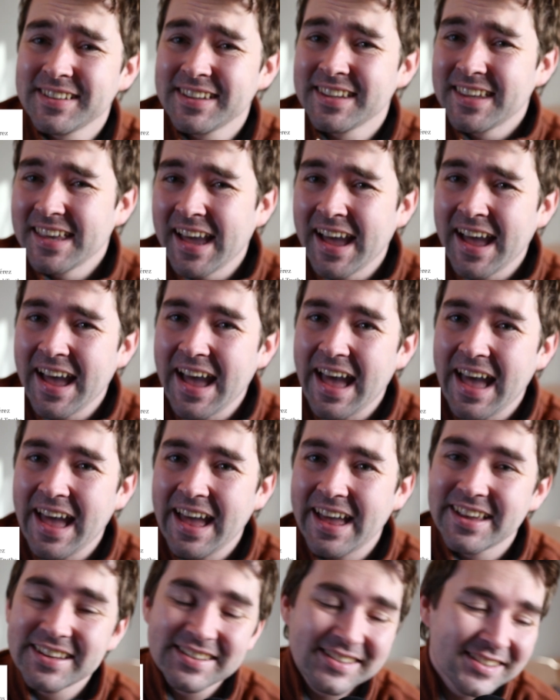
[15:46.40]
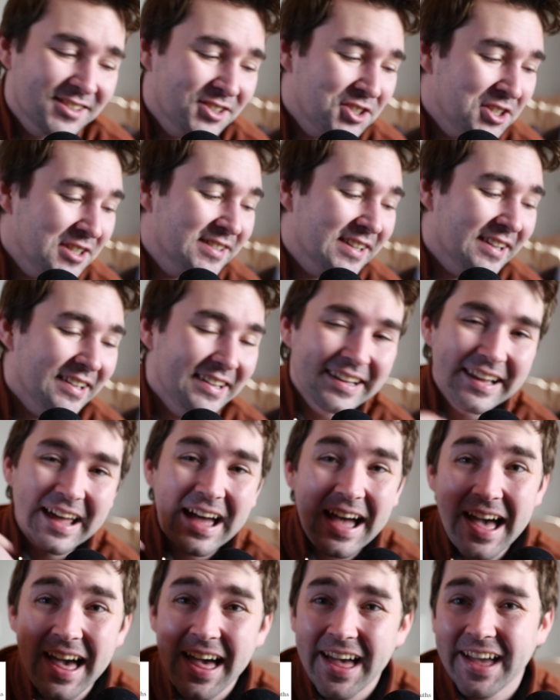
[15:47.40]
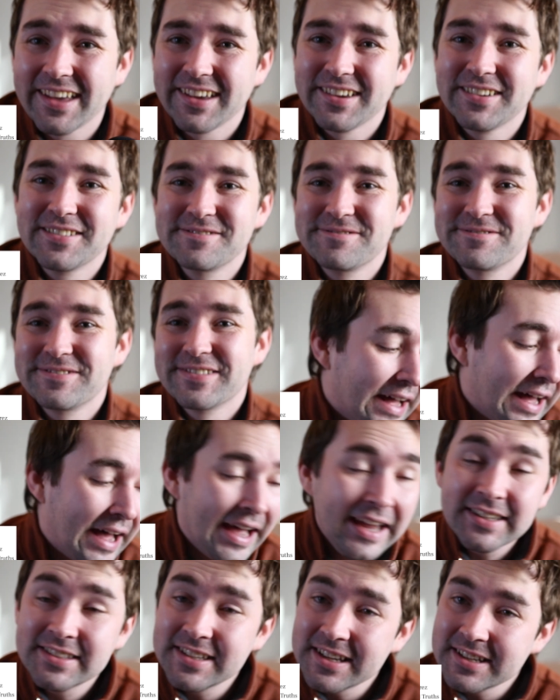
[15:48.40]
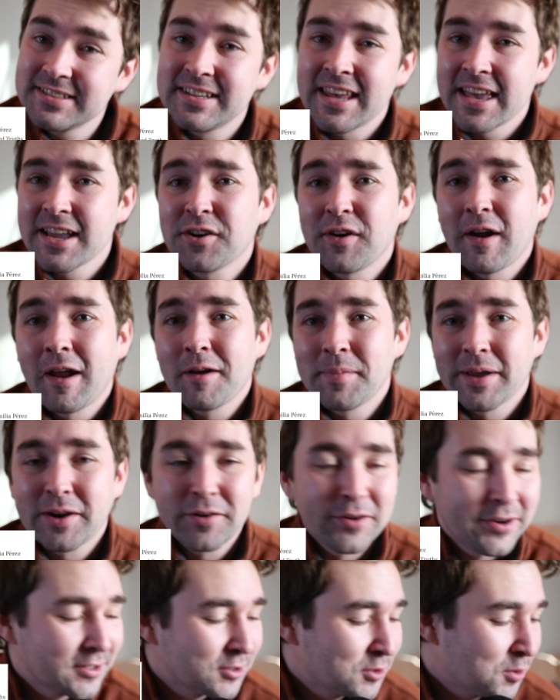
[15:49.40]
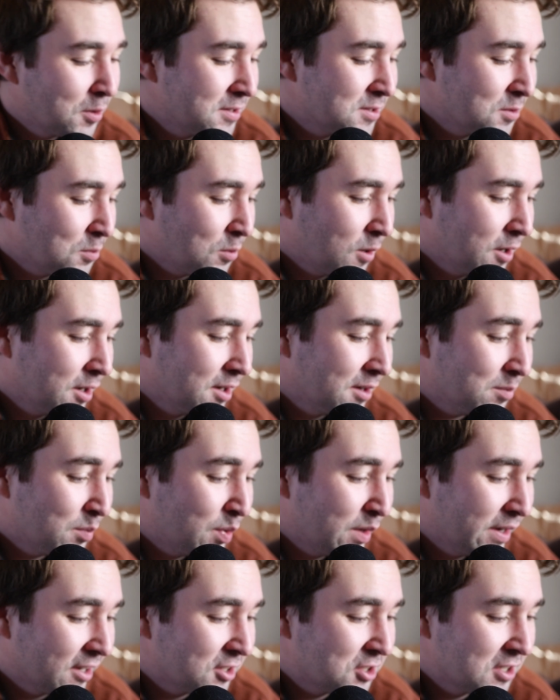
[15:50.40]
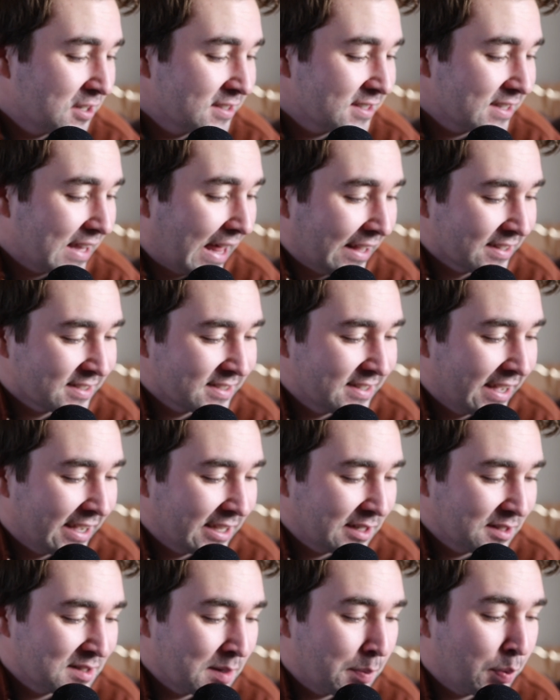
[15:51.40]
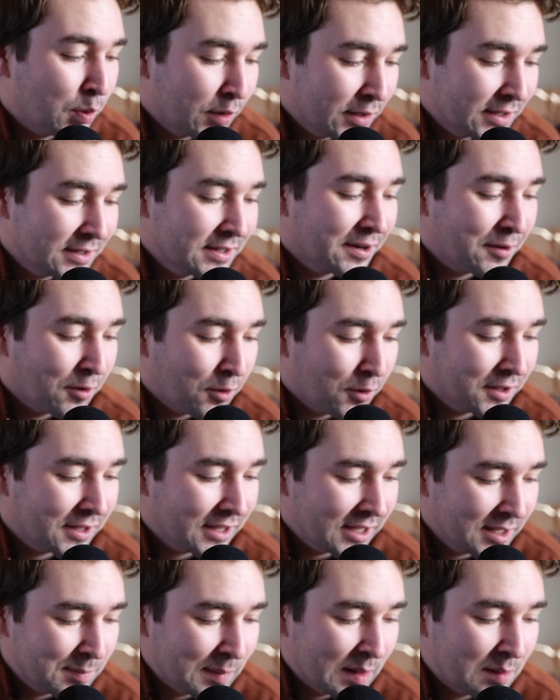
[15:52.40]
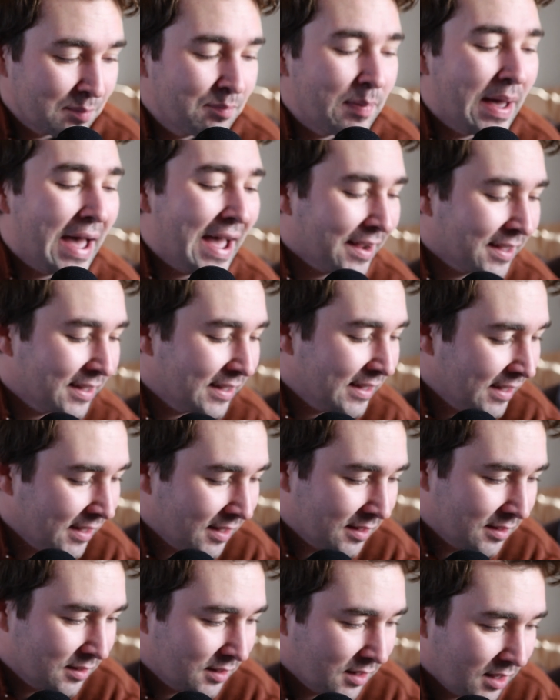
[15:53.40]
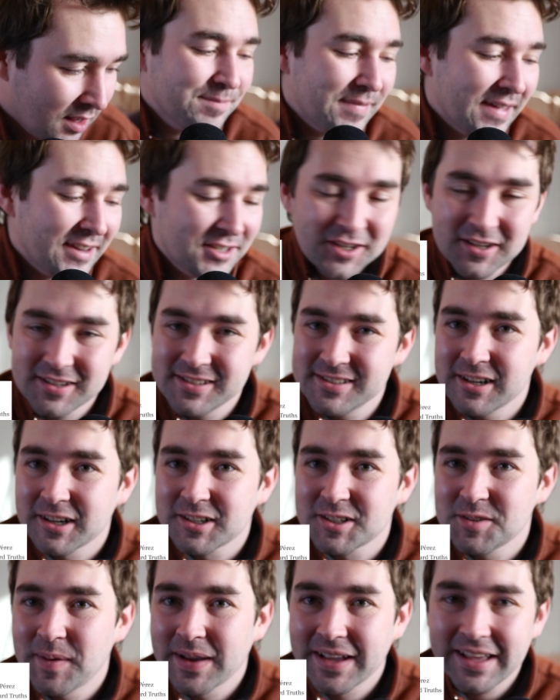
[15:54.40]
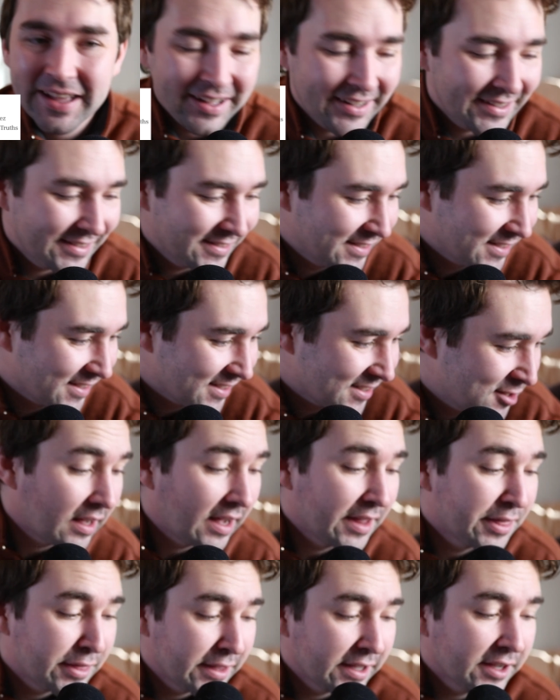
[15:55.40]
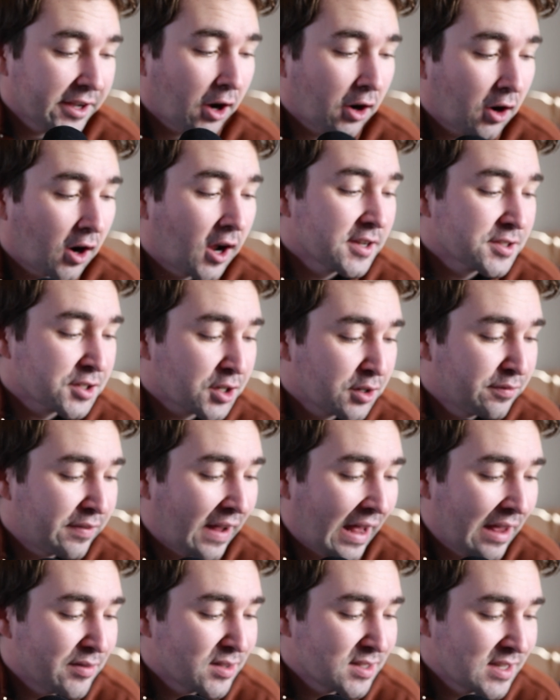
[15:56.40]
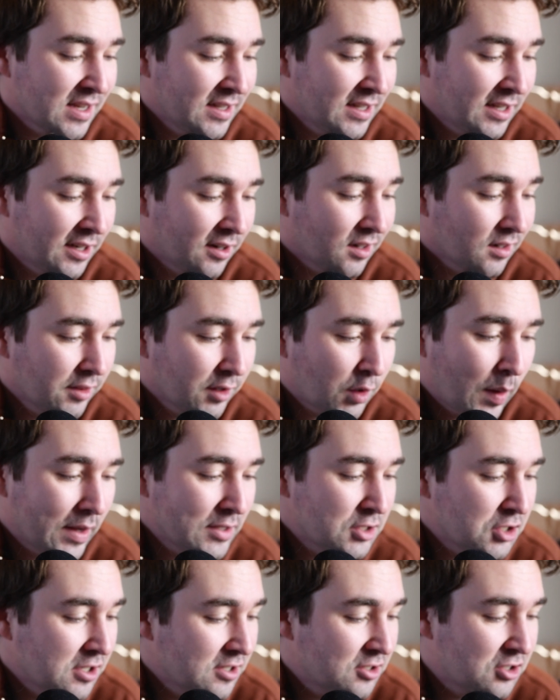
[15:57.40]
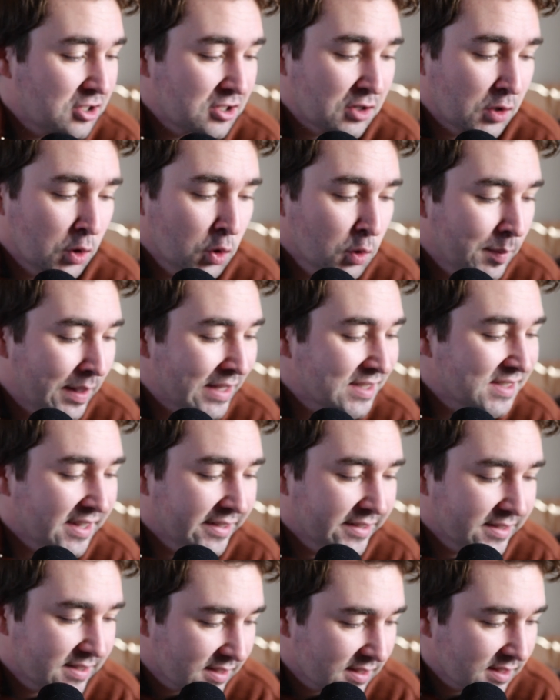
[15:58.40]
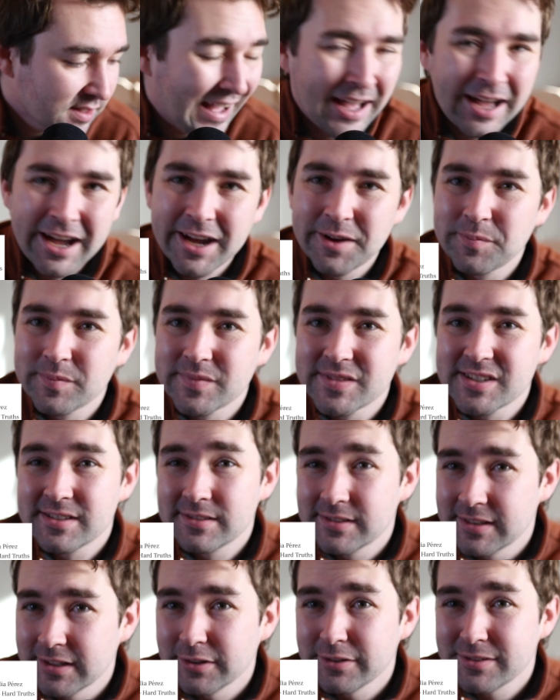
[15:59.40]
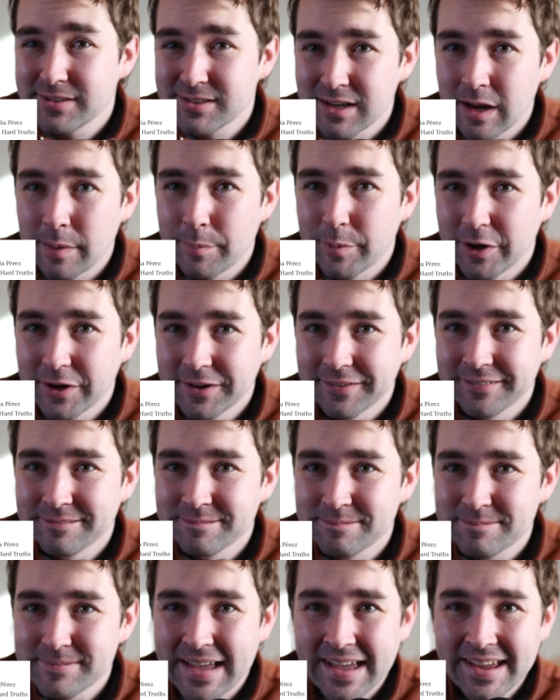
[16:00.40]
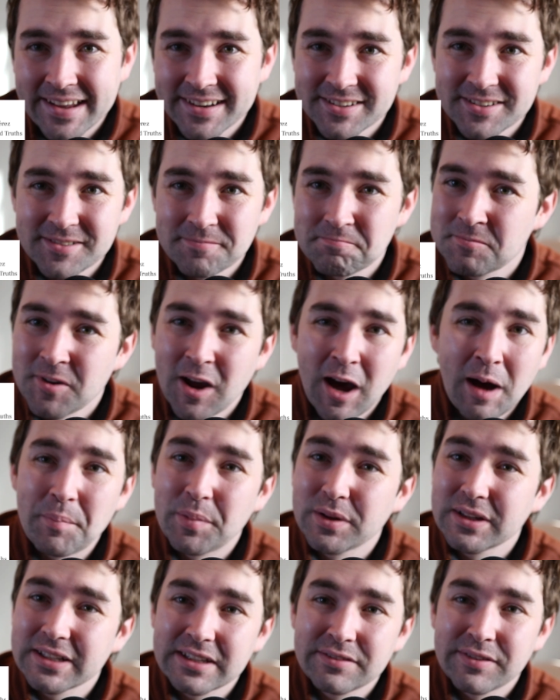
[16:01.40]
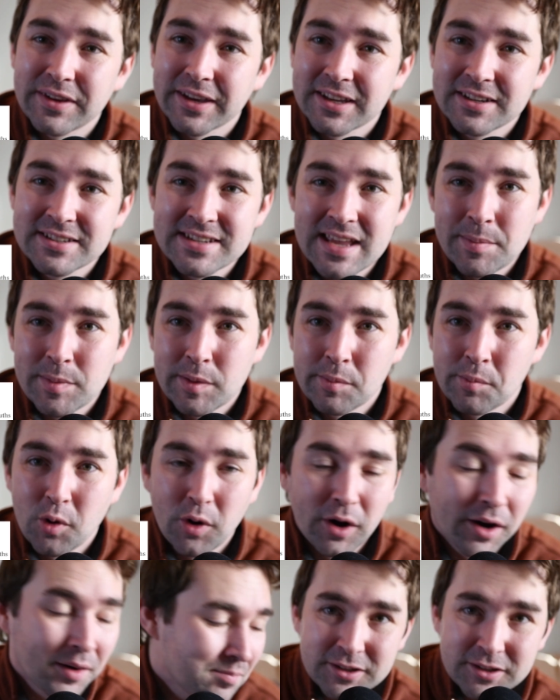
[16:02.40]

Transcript: Yes, she's alive. I did take her out of my Critics' Choice Award predictions last night to put Nicole Kidman back in. I should have stuck to my guns. I think our Oscar 5 is in here. The question is just who misses. I'm still stubborn and not believing in Demi Moore.